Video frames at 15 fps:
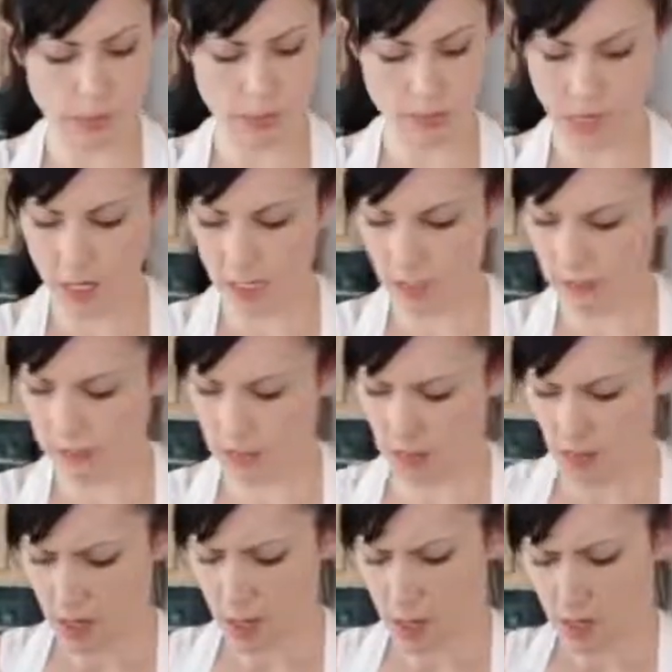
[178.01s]
because
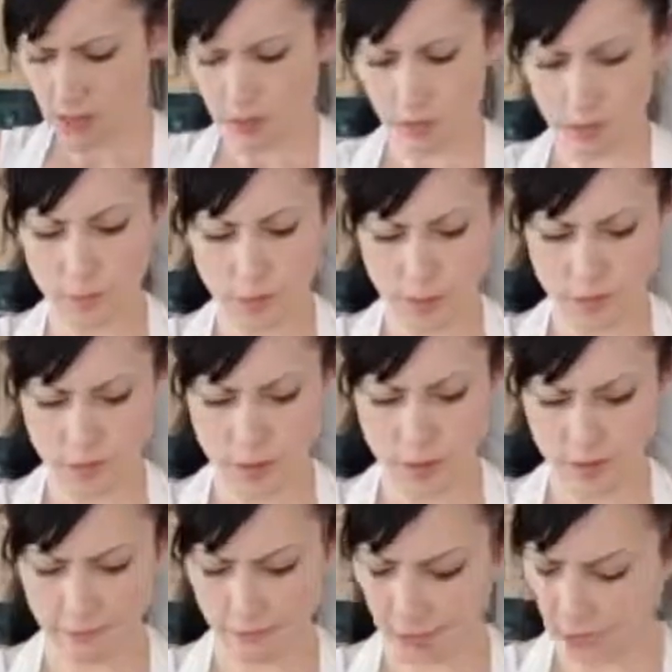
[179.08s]
they're a little bit
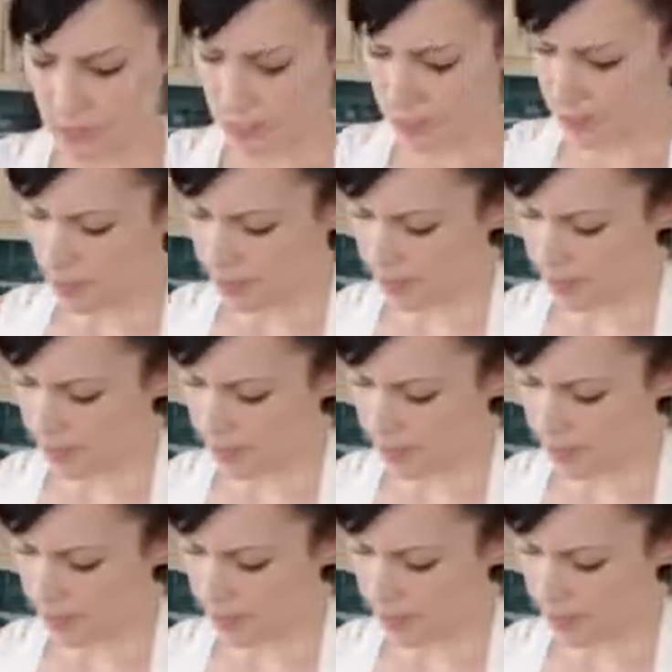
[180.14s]
puffy.